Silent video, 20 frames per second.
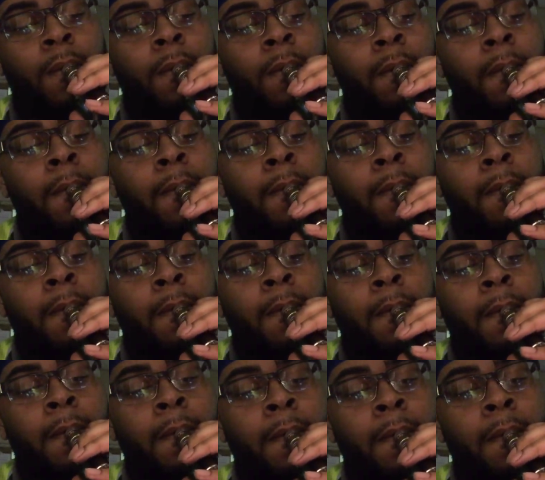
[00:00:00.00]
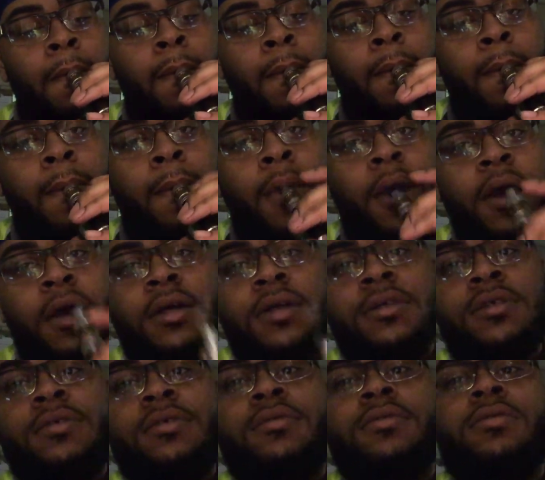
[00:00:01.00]

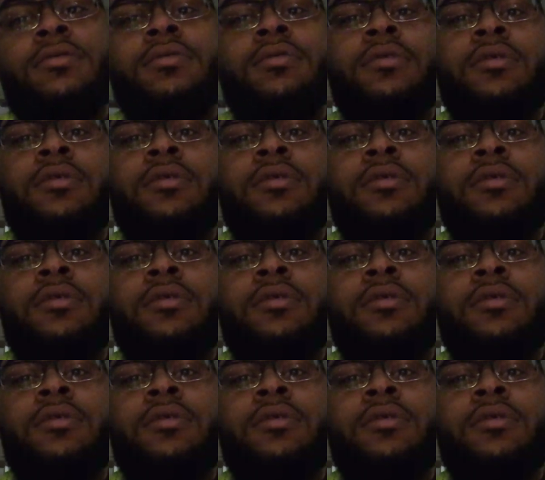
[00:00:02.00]
(silence)